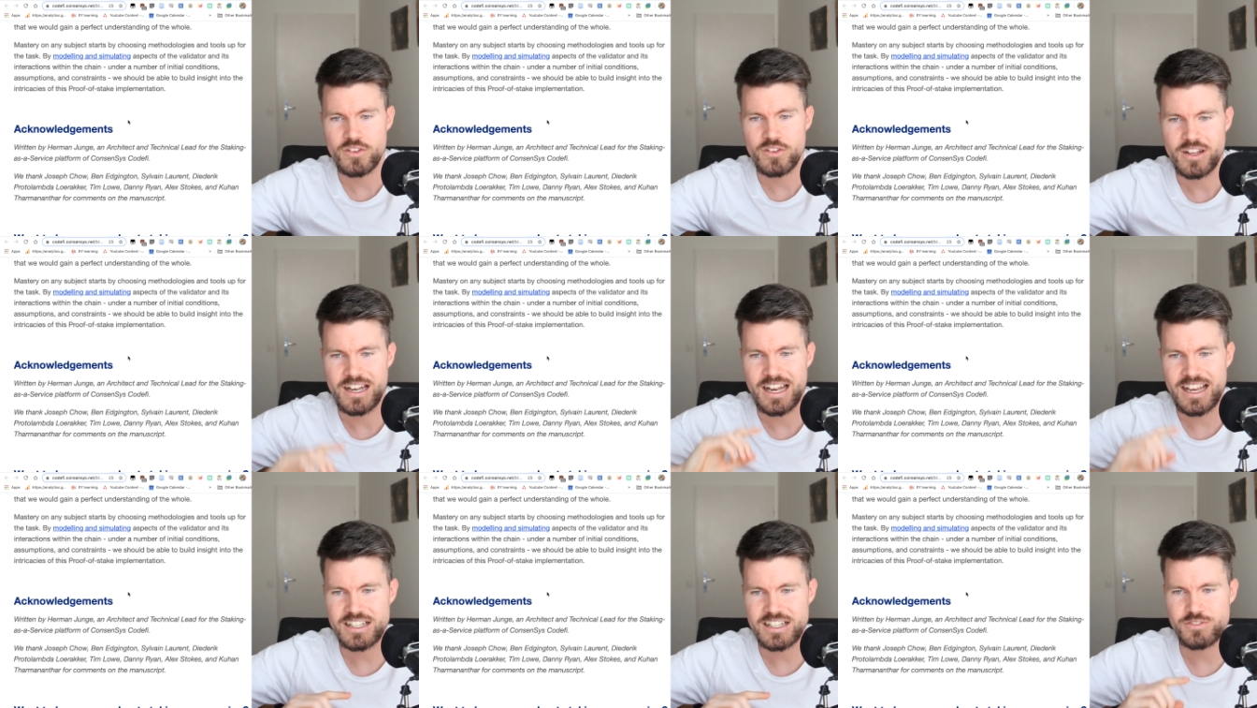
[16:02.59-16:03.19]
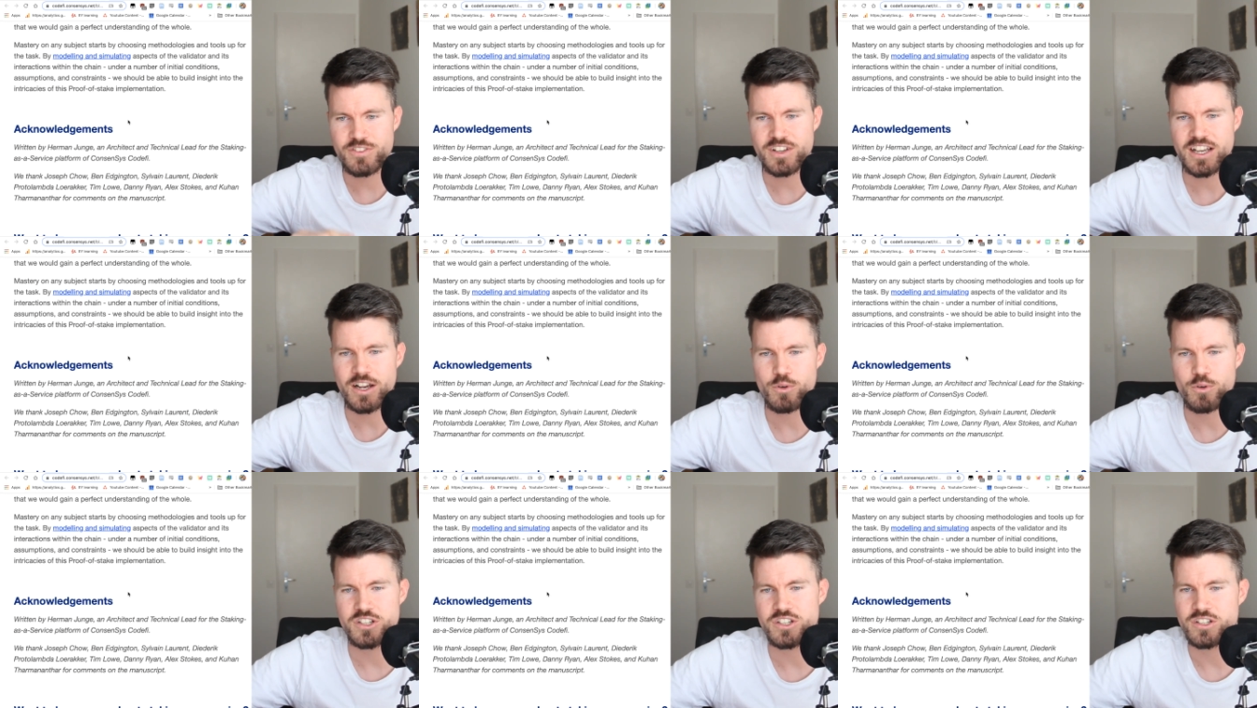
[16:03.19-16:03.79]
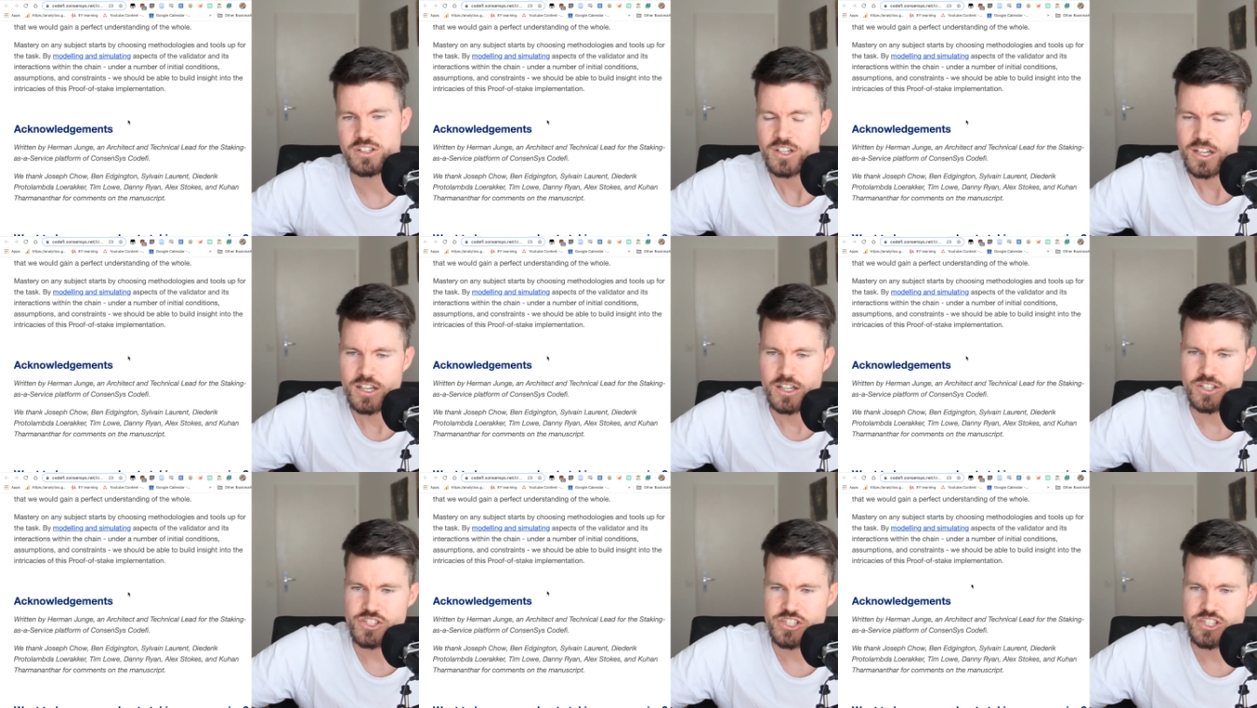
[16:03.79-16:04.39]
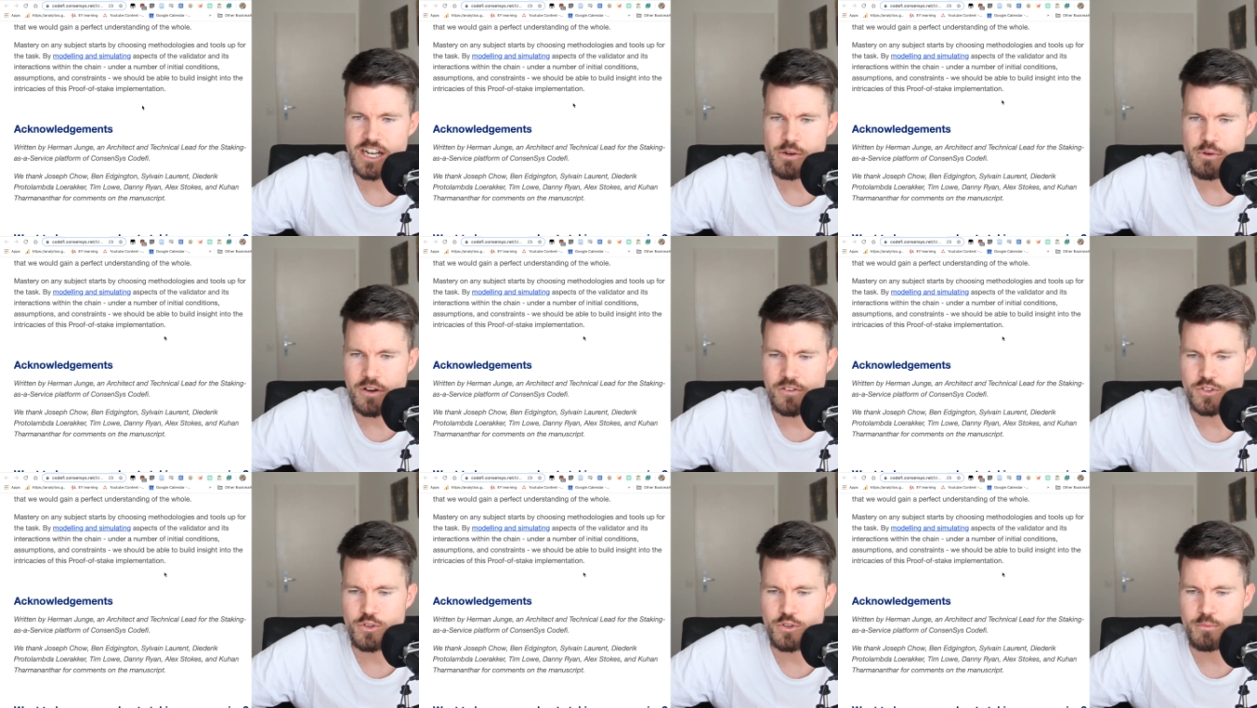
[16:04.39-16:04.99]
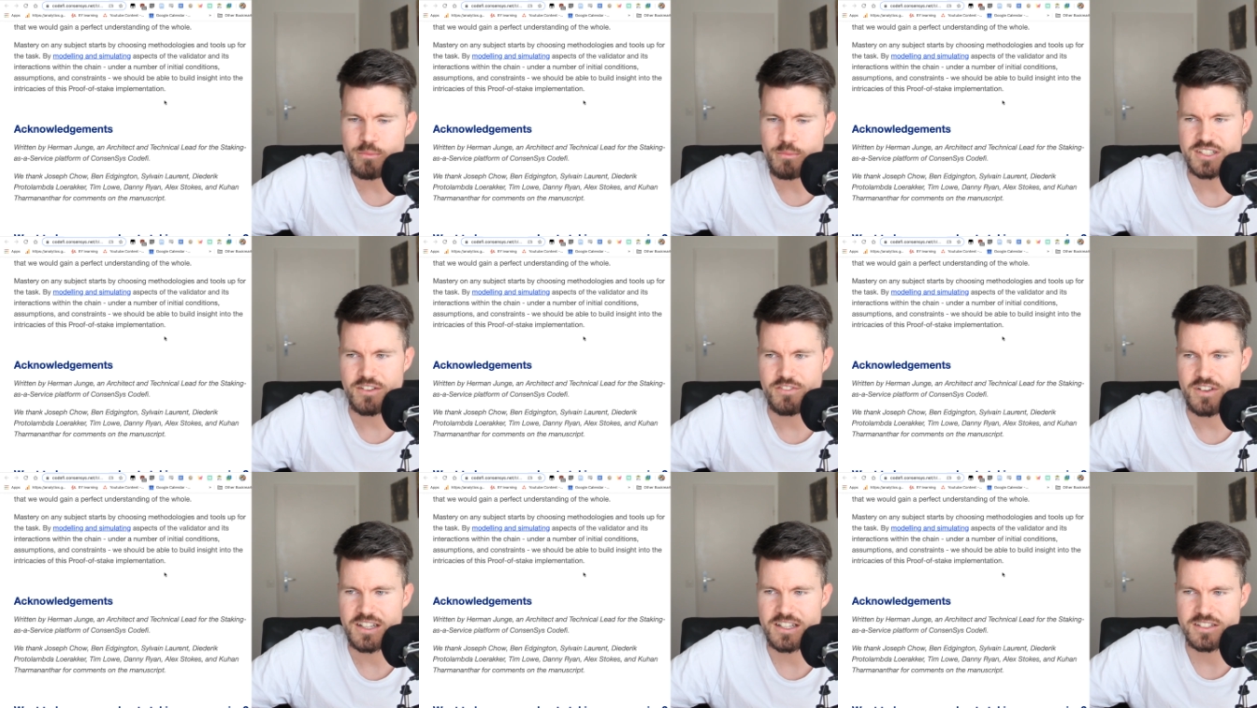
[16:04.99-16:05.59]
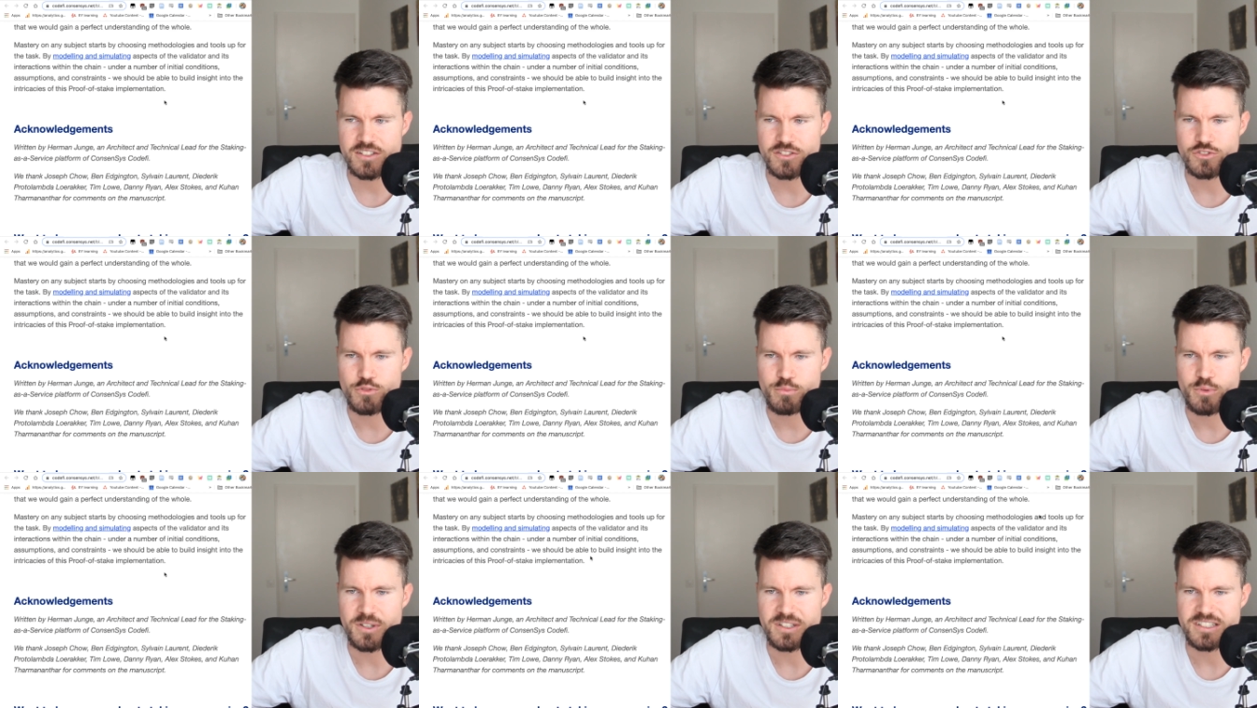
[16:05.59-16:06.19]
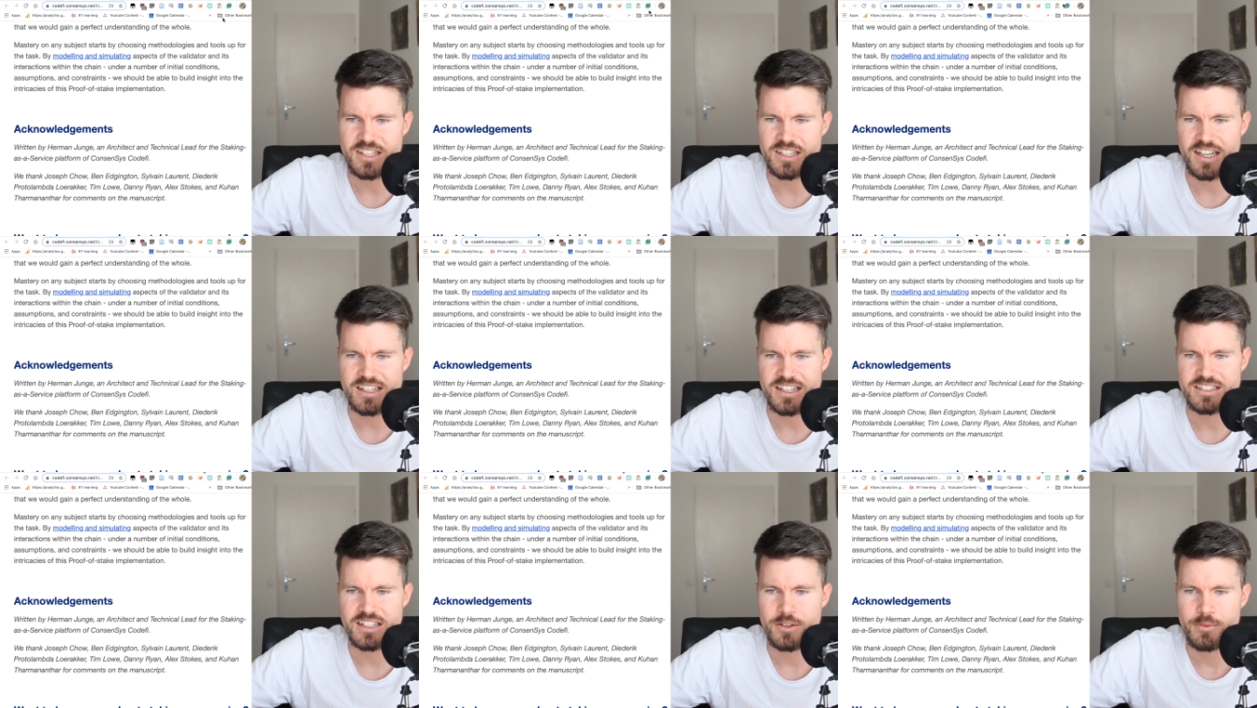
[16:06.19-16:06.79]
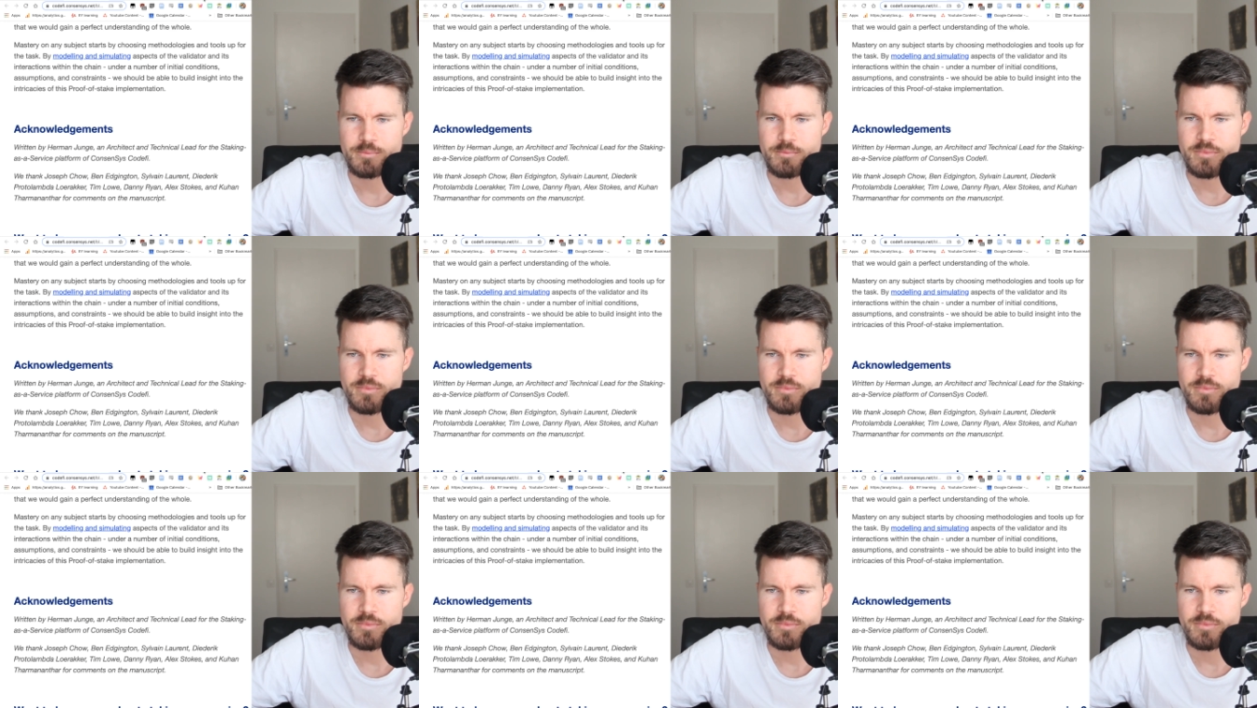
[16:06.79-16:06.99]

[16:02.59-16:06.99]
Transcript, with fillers: the last thing I want to share with you because I think this is super exciting